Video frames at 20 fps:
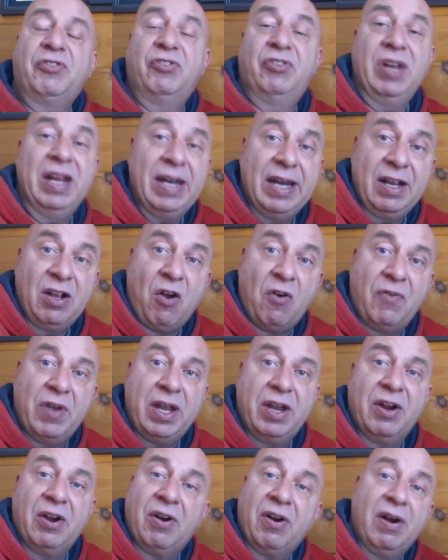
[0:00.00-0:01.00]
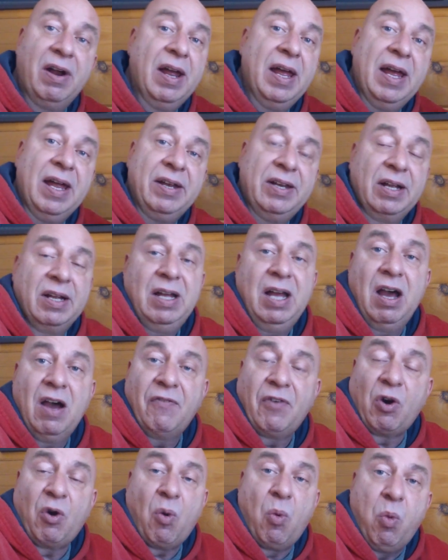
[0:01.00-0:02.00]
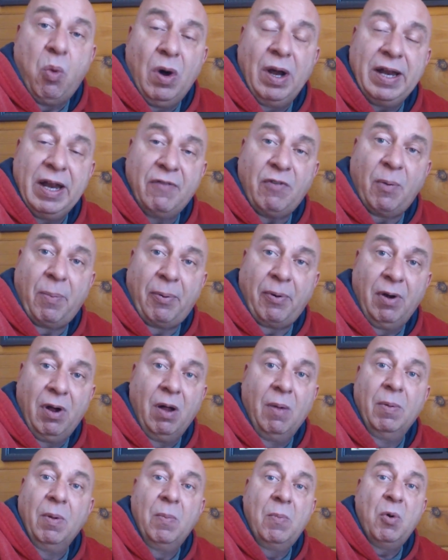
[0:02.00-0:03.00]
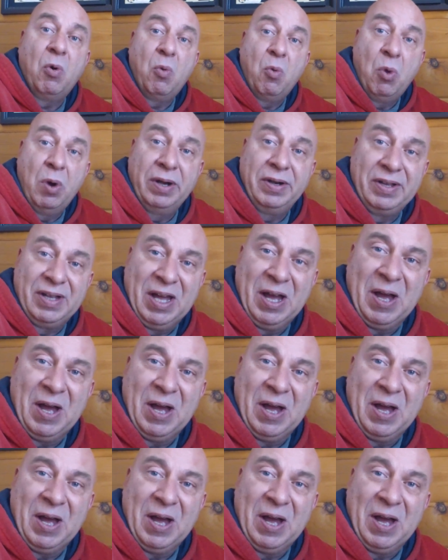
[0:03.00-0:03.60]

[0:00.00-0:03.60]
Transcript: sitting over here to cover whatever problem would